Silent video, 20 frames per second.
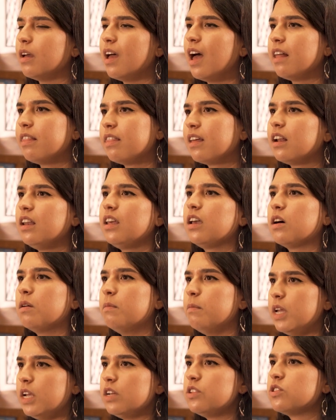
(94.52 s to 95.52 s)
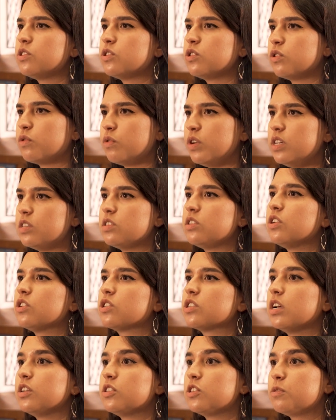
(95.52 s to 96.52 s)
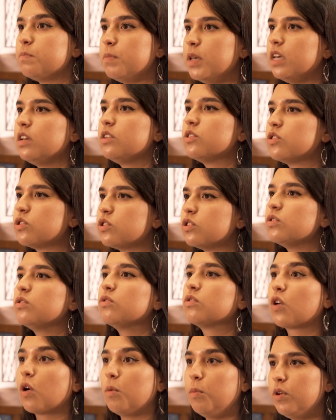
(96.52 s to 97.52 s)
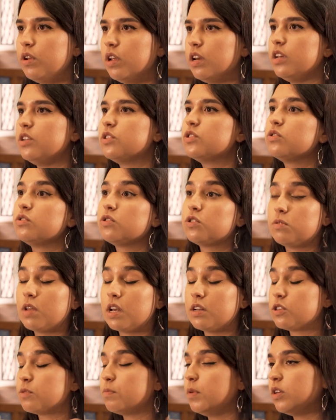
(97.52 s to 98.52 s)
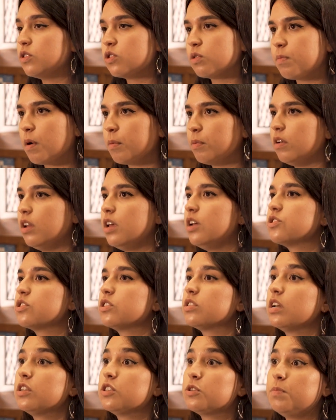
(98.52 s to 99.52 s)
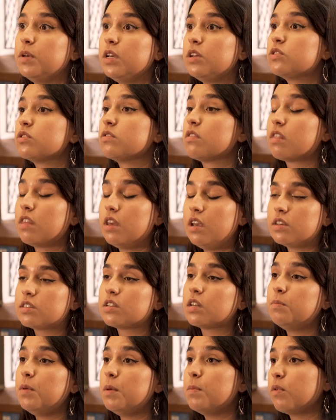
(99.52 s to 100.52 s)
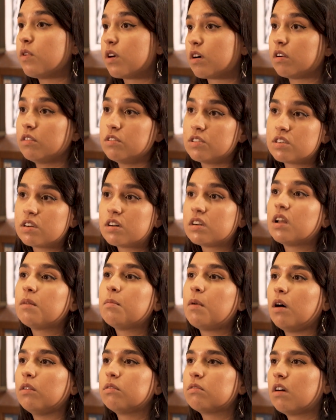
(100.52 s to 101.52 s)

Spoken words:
ethically commit to research that speaks to communities, that speaks to population, that speaks to things that people are concerned about.